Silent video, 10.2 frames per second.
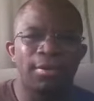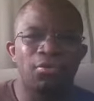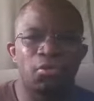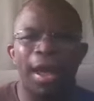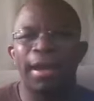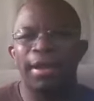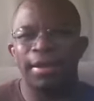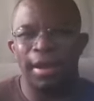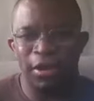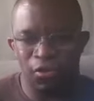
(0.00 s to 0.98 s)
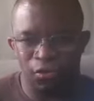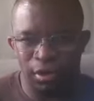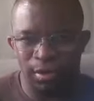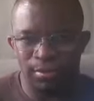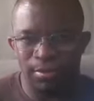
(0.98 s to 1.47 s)
dragon
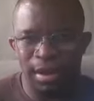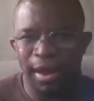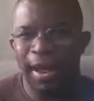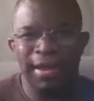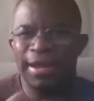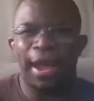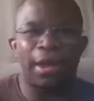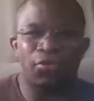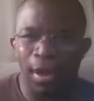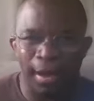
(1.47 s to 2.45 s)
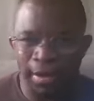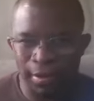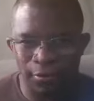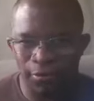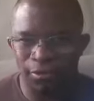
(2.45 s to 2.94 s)
energy and that he had dragon
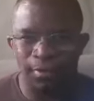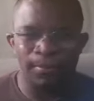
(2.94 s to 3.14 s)
energy.